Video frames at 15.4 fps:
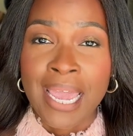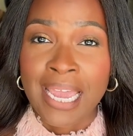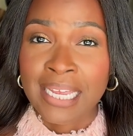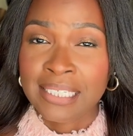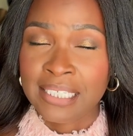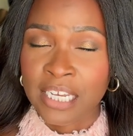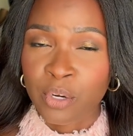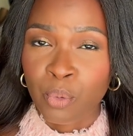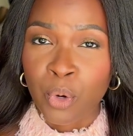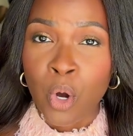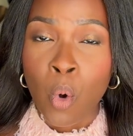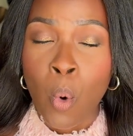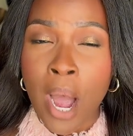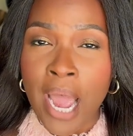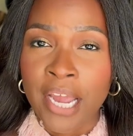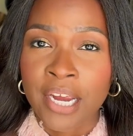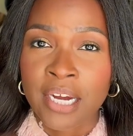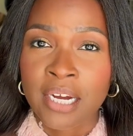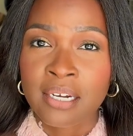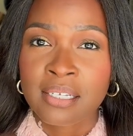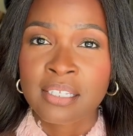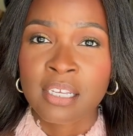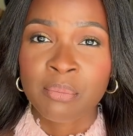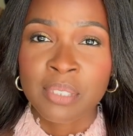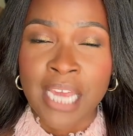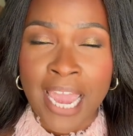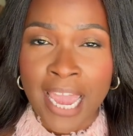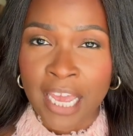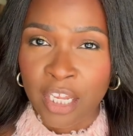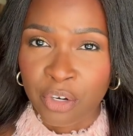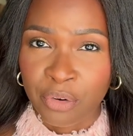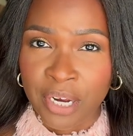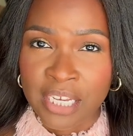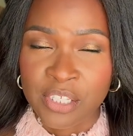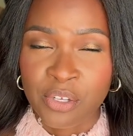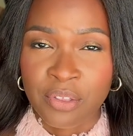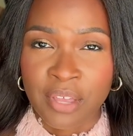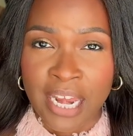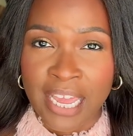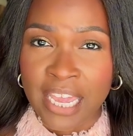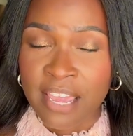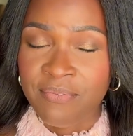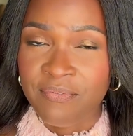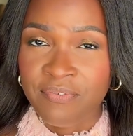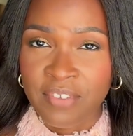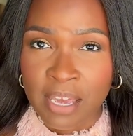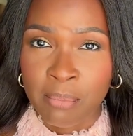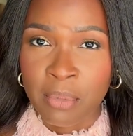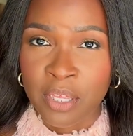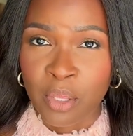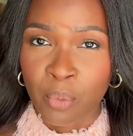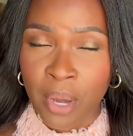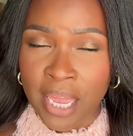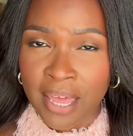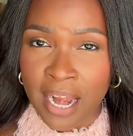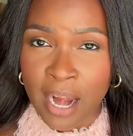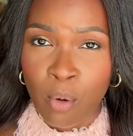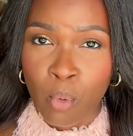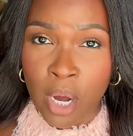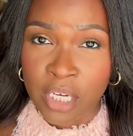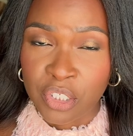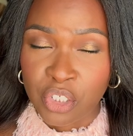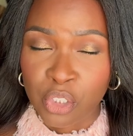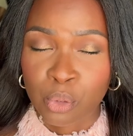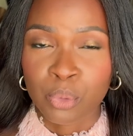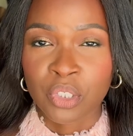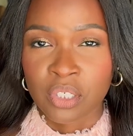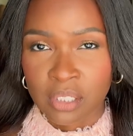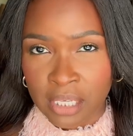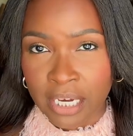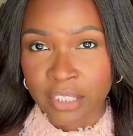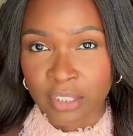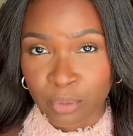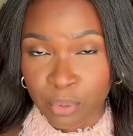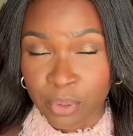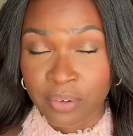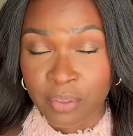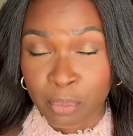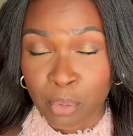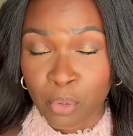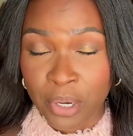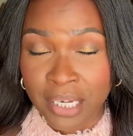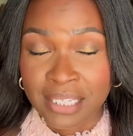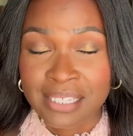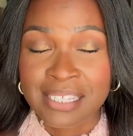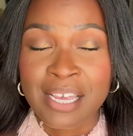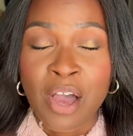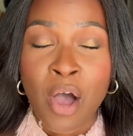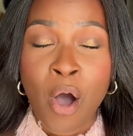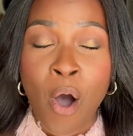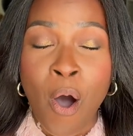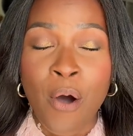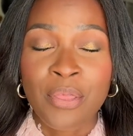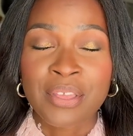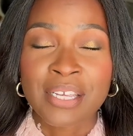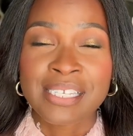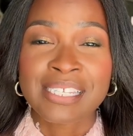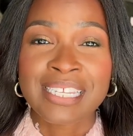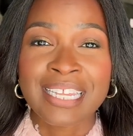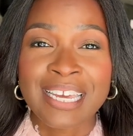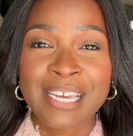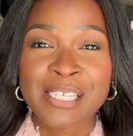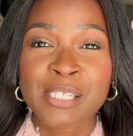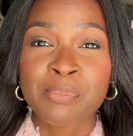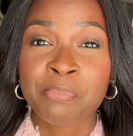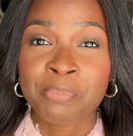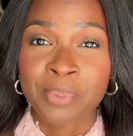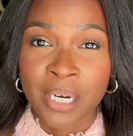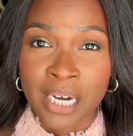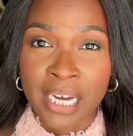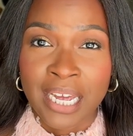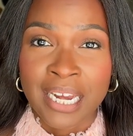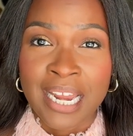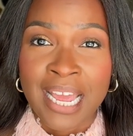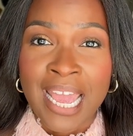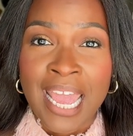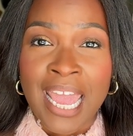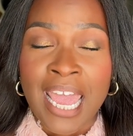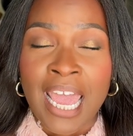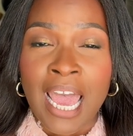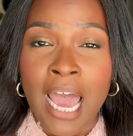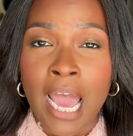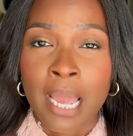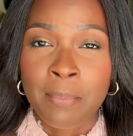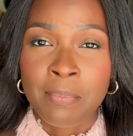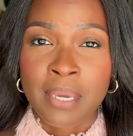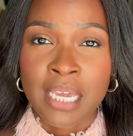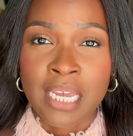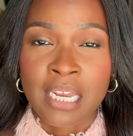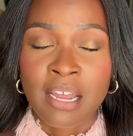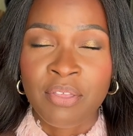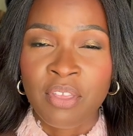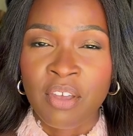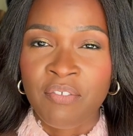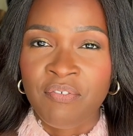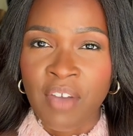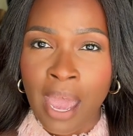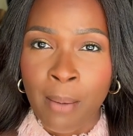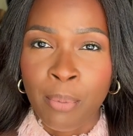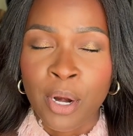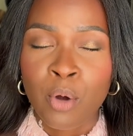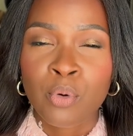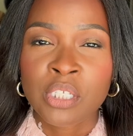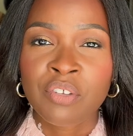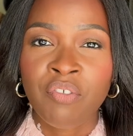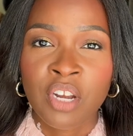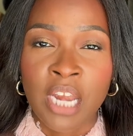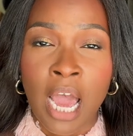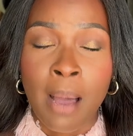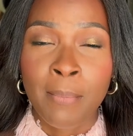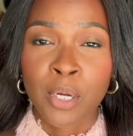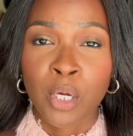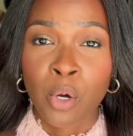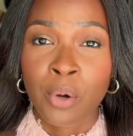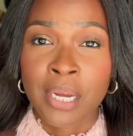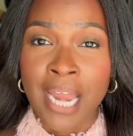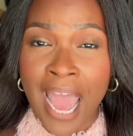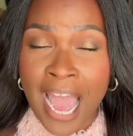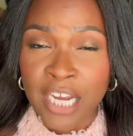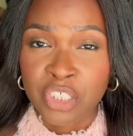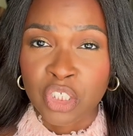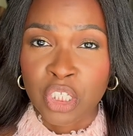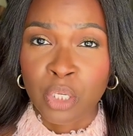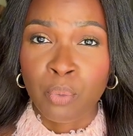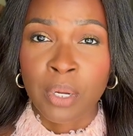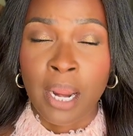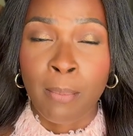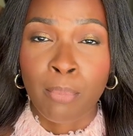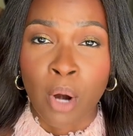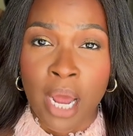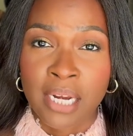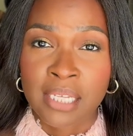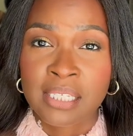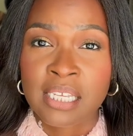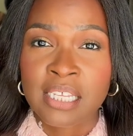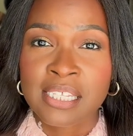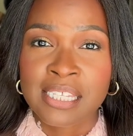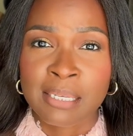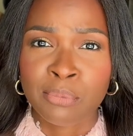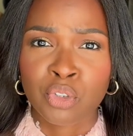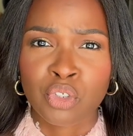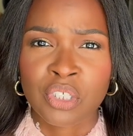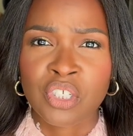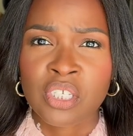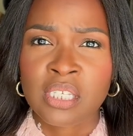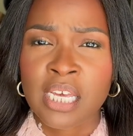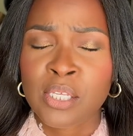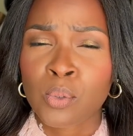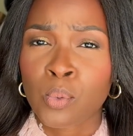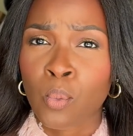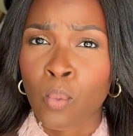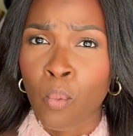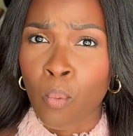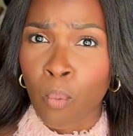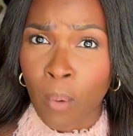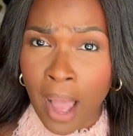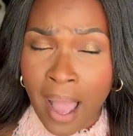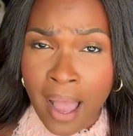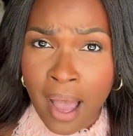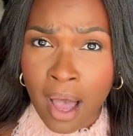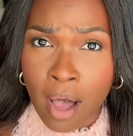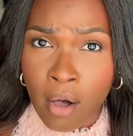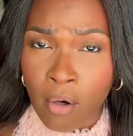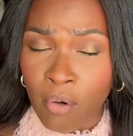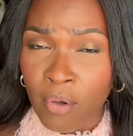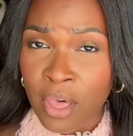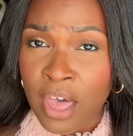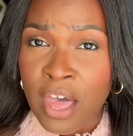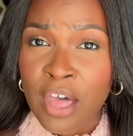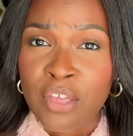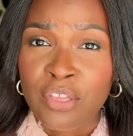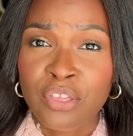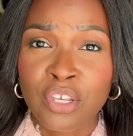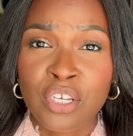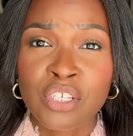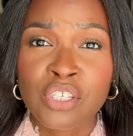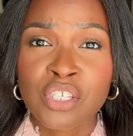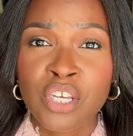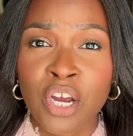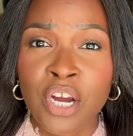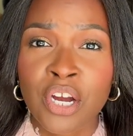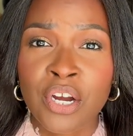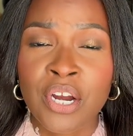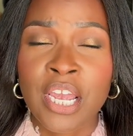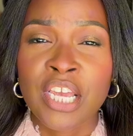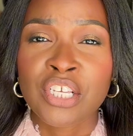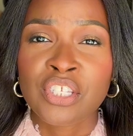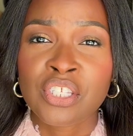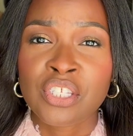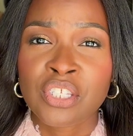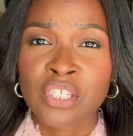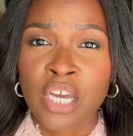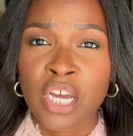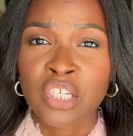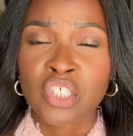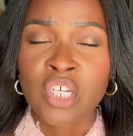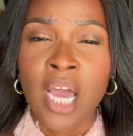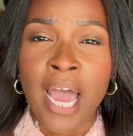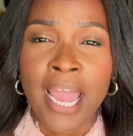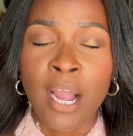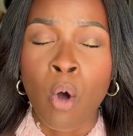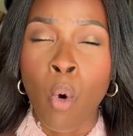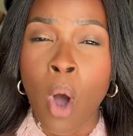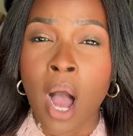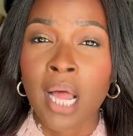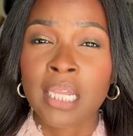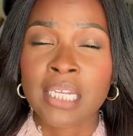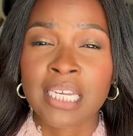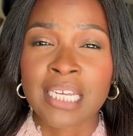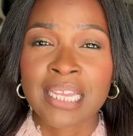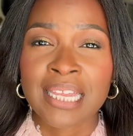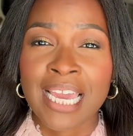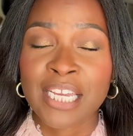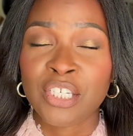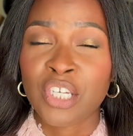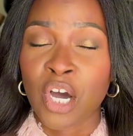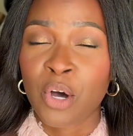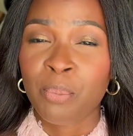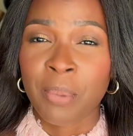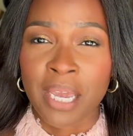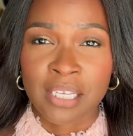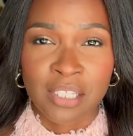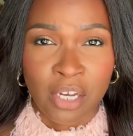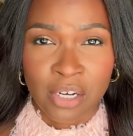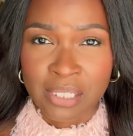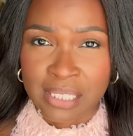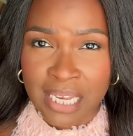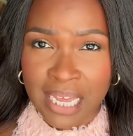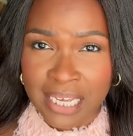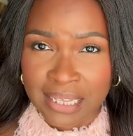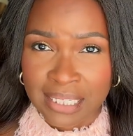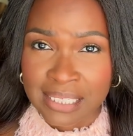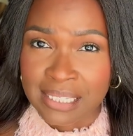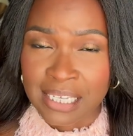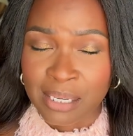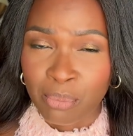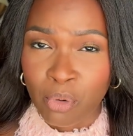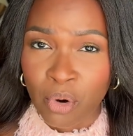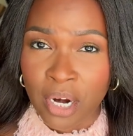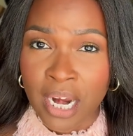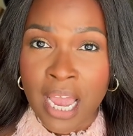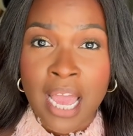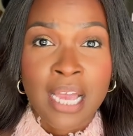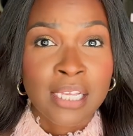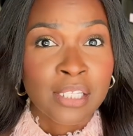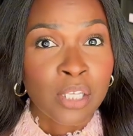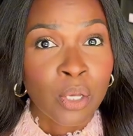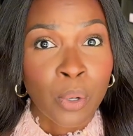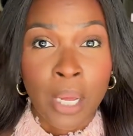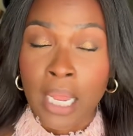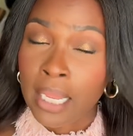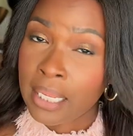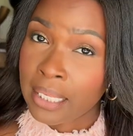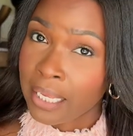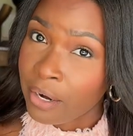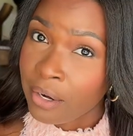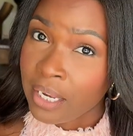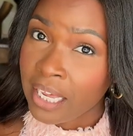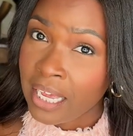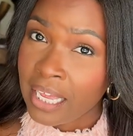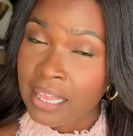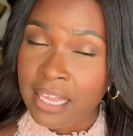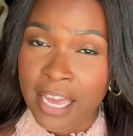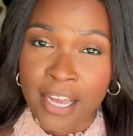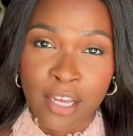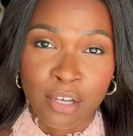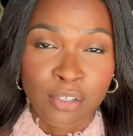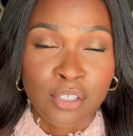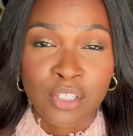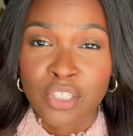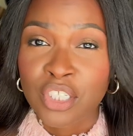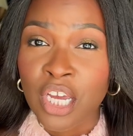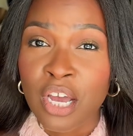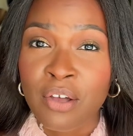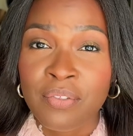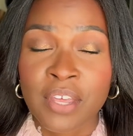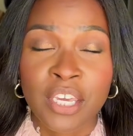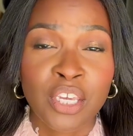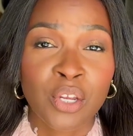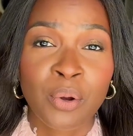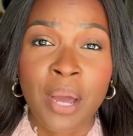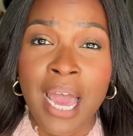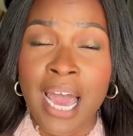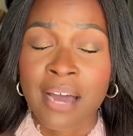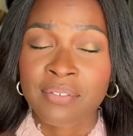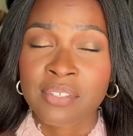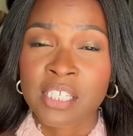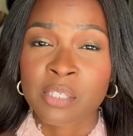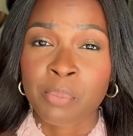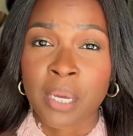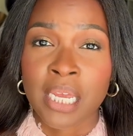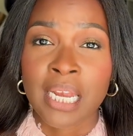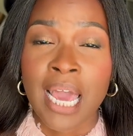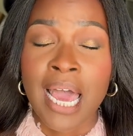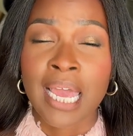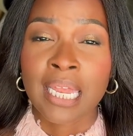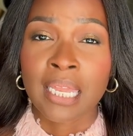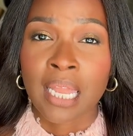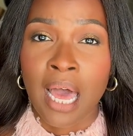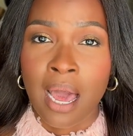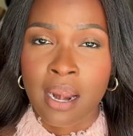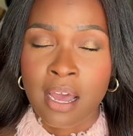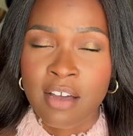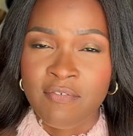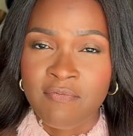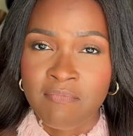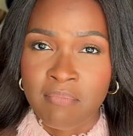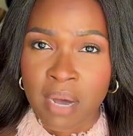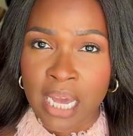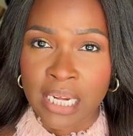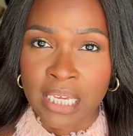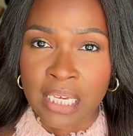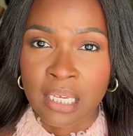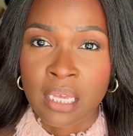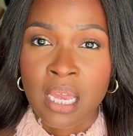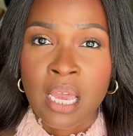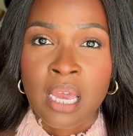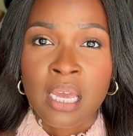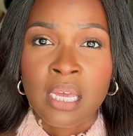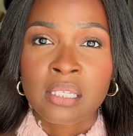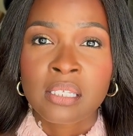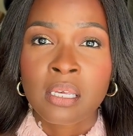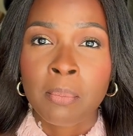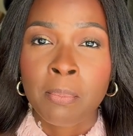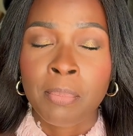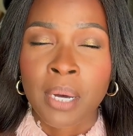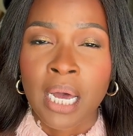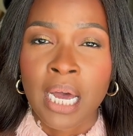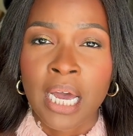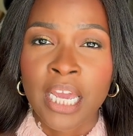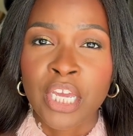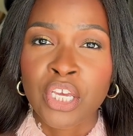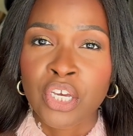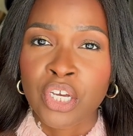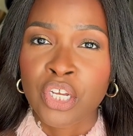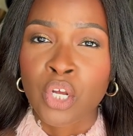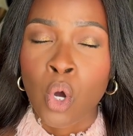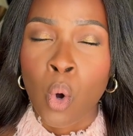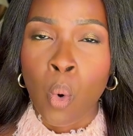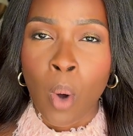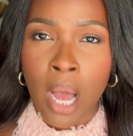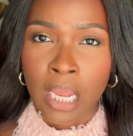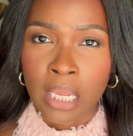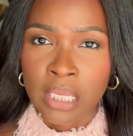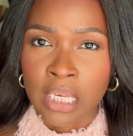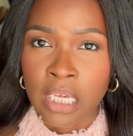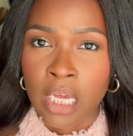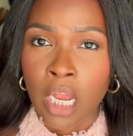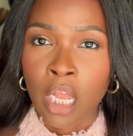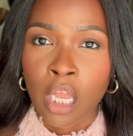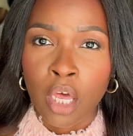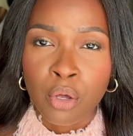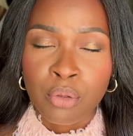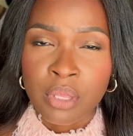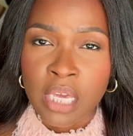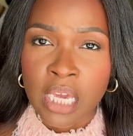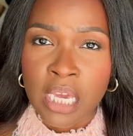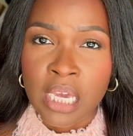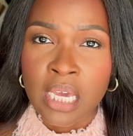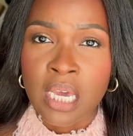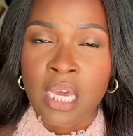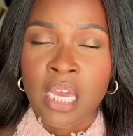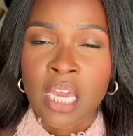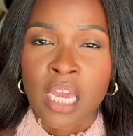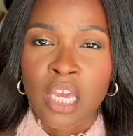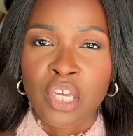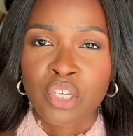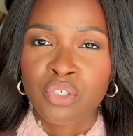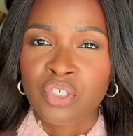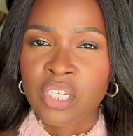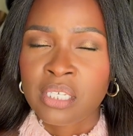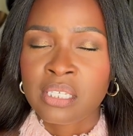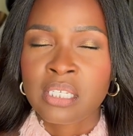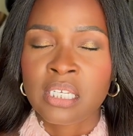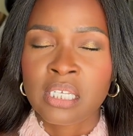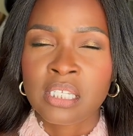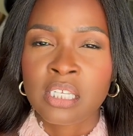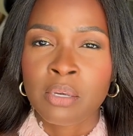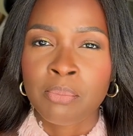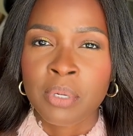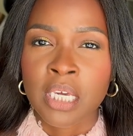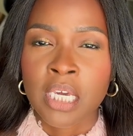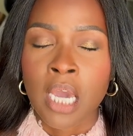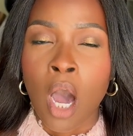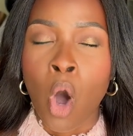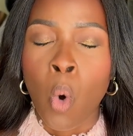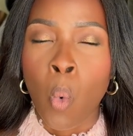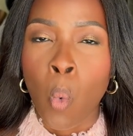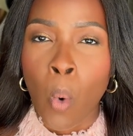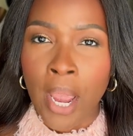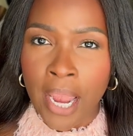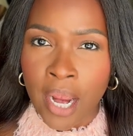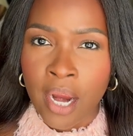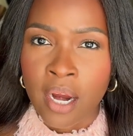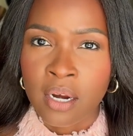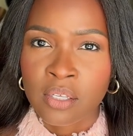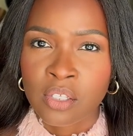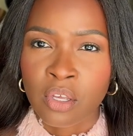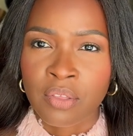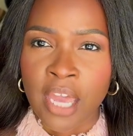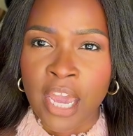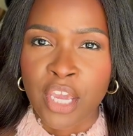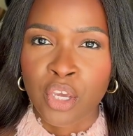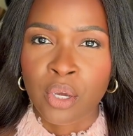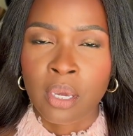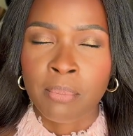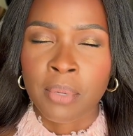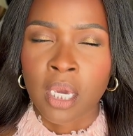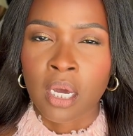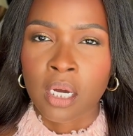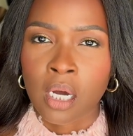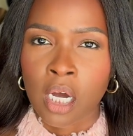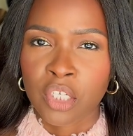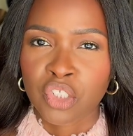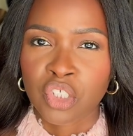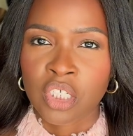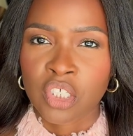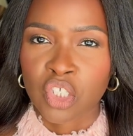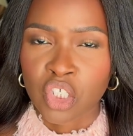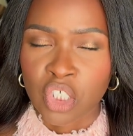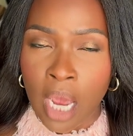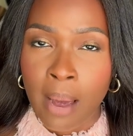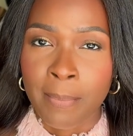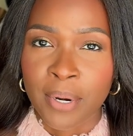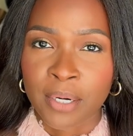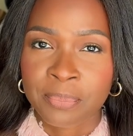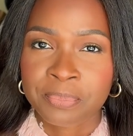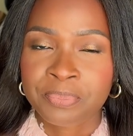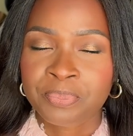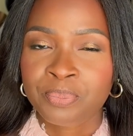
it did require some tailoring so that it can fit me the way that I want to, which is actually one of the points on this list. But I mean, the fabric was phenomenal. And actually, when I brought it to the seamstress, she said, wow, this skirt is such high quality. They don't make skirts like this anymore. So clearly that goes to show that you don't have to spend a lot of money to buy good quality clothing. You just need to be aware so that you can be a conscious shopper.